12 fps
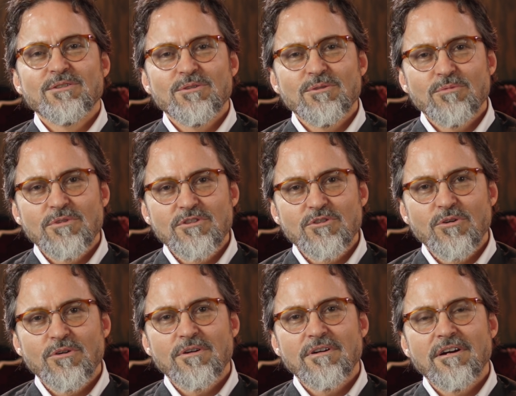to
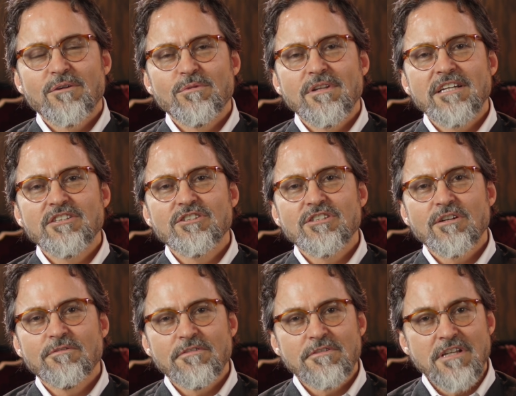restore our
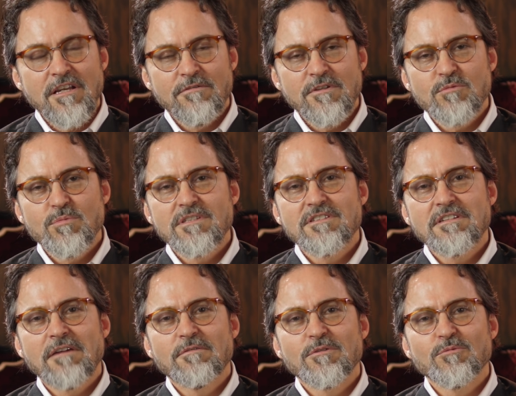relationship if it's been
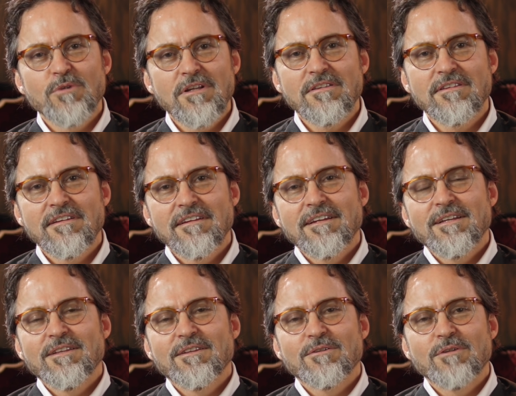severed with
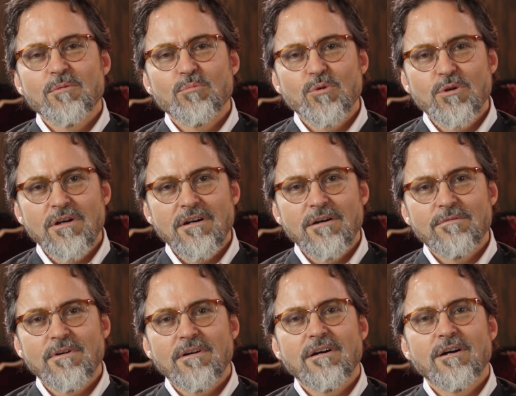the great book of,